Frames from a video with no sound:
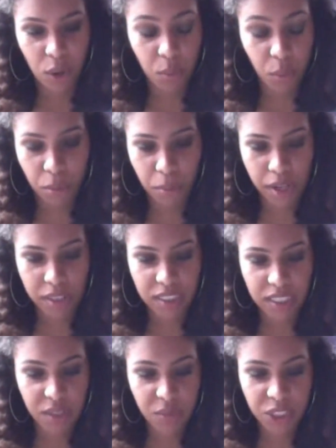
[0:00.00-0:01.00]
Marmont
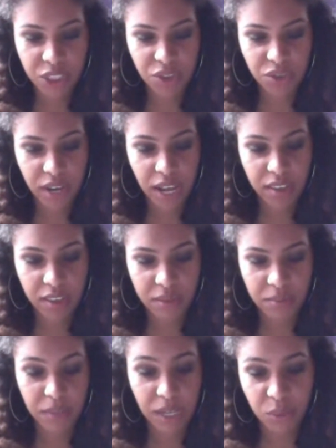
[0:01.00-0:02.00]
said we should track
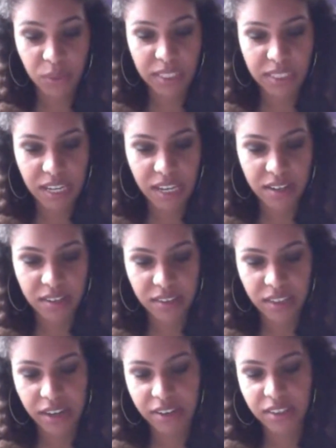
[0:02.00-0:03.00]
them, and we did,
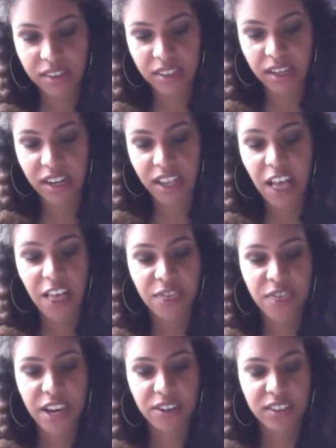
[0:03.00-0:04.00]
Garrett said.
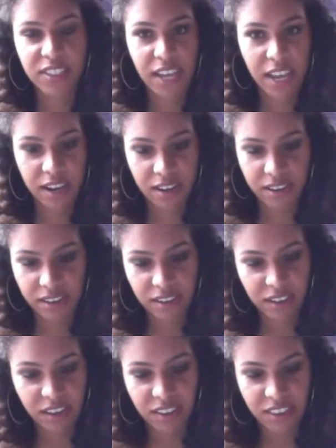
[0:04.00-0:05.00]
They're dead.
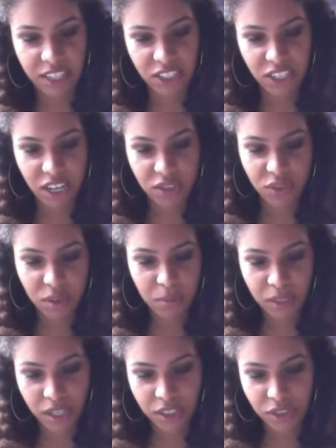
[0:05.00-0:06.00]
They shan't
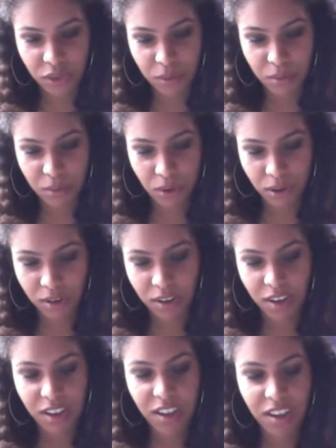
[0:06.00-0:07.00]
trouble us no more.
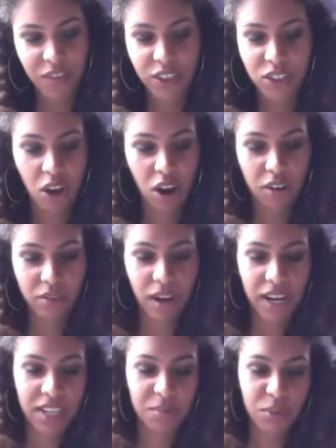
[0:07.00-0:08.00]
There's hard
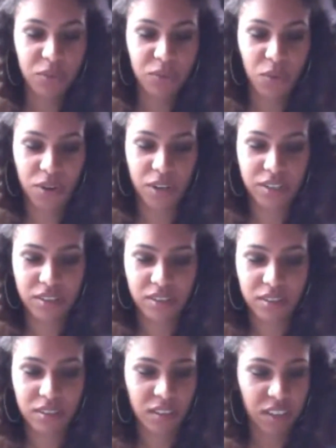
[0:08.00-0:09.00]
riding before
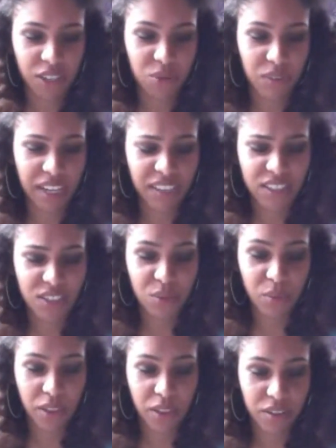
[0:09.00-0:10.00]
us. Don't like
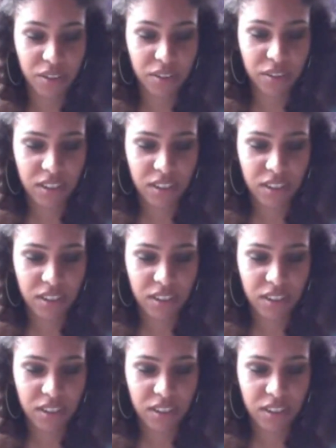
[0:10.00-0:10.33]
this weather.